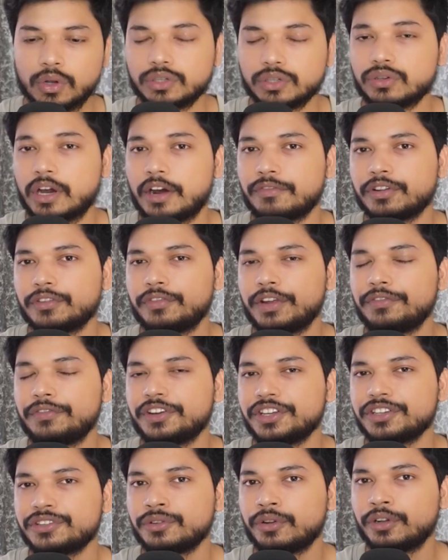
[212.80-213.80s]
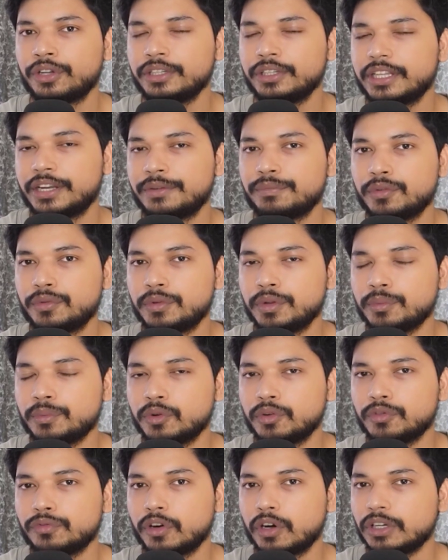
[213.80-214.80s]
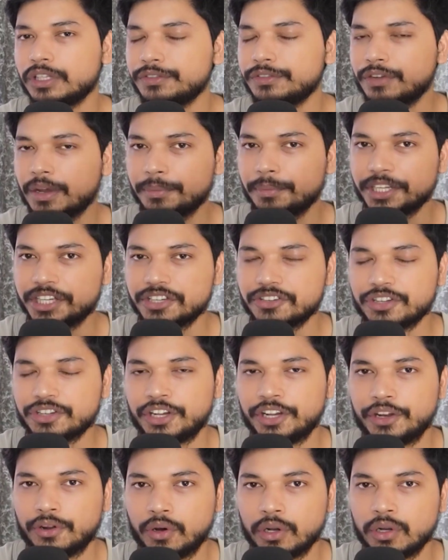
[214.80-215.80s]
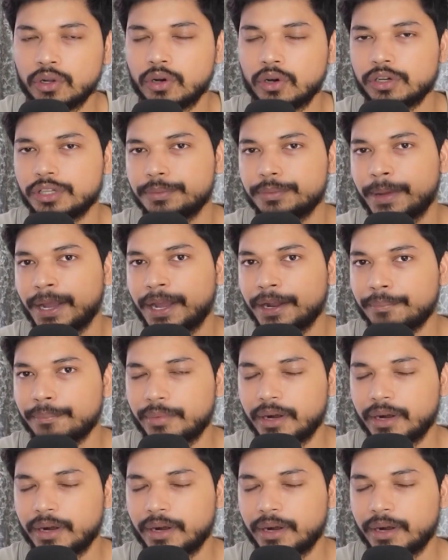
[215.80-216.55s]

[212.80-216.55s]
okay so after verification only then we will move for the fabrication and all or the backend